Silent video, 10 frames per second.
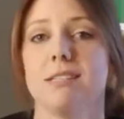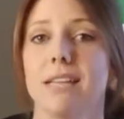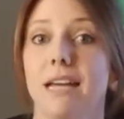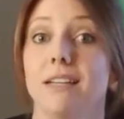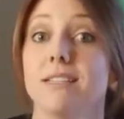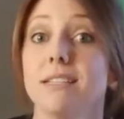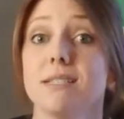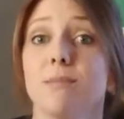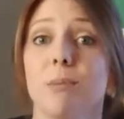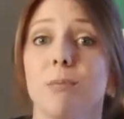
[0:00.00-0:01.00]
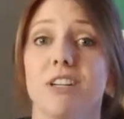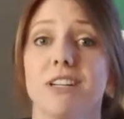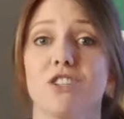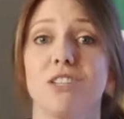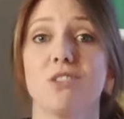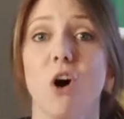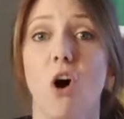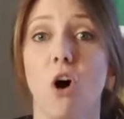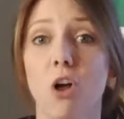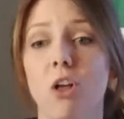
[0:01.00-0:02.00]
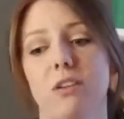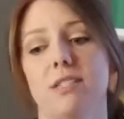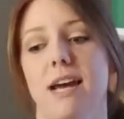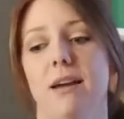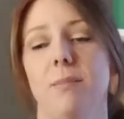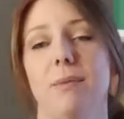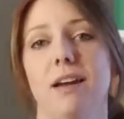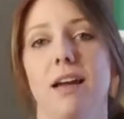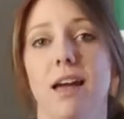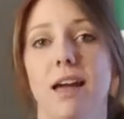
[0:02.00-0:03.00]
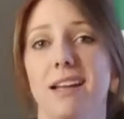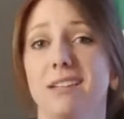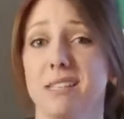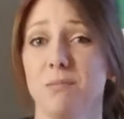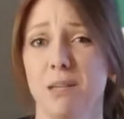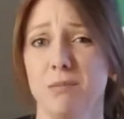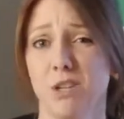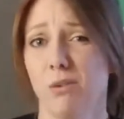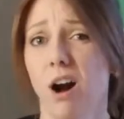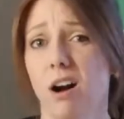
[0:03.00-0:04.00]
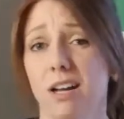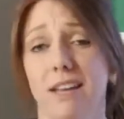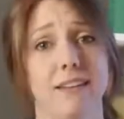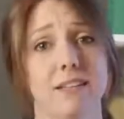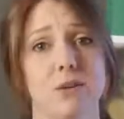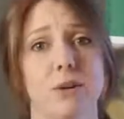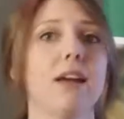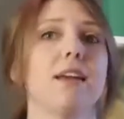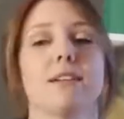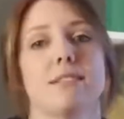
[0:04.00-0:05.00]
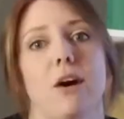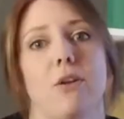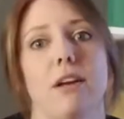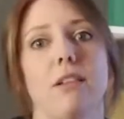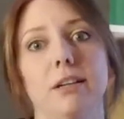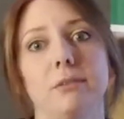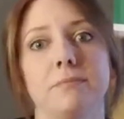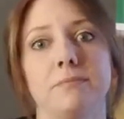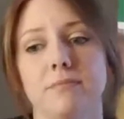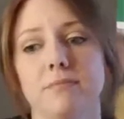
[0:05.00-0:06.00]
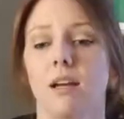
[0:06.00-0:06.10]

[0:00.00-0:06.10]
Scientists make predictions all the time, and sometimes they're wrong, and that's okay, that's how they learn.